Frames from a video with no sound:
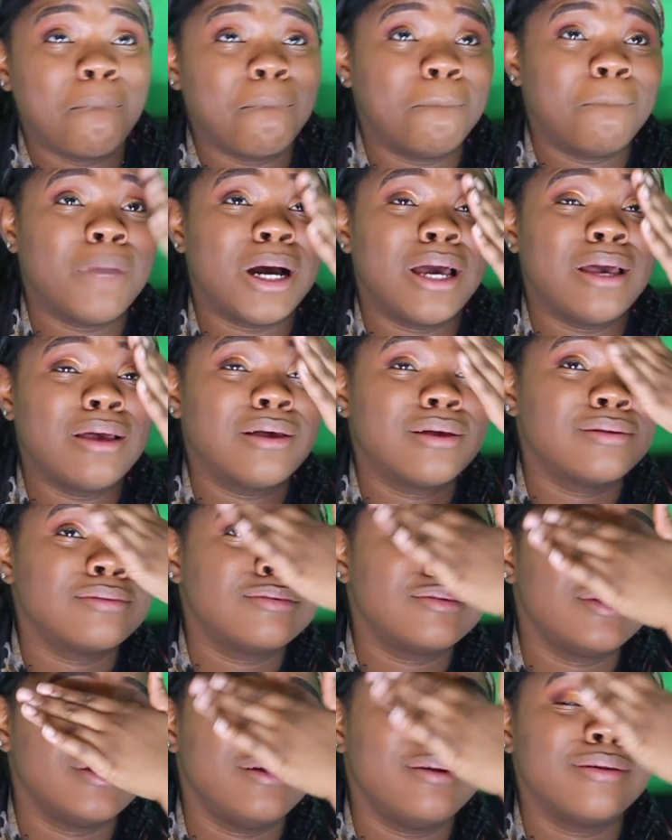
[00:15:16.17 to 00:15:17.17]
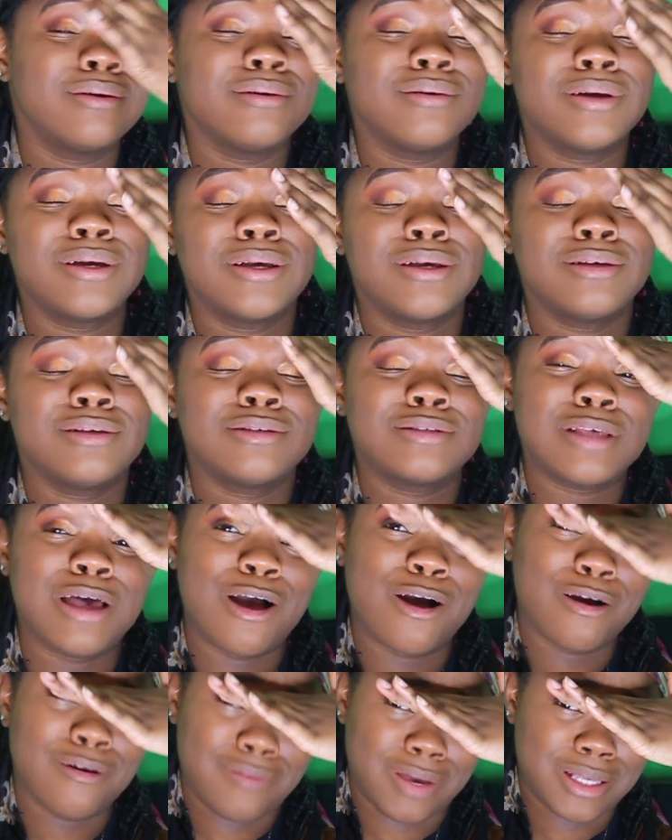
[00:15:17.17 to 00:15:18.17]
my concealer is
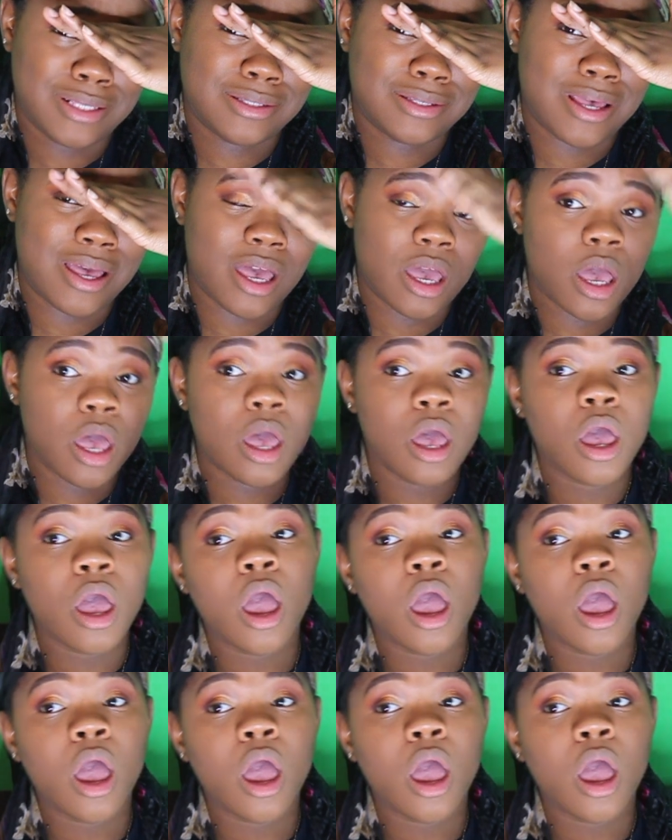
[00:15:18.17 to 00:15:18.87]
creasing.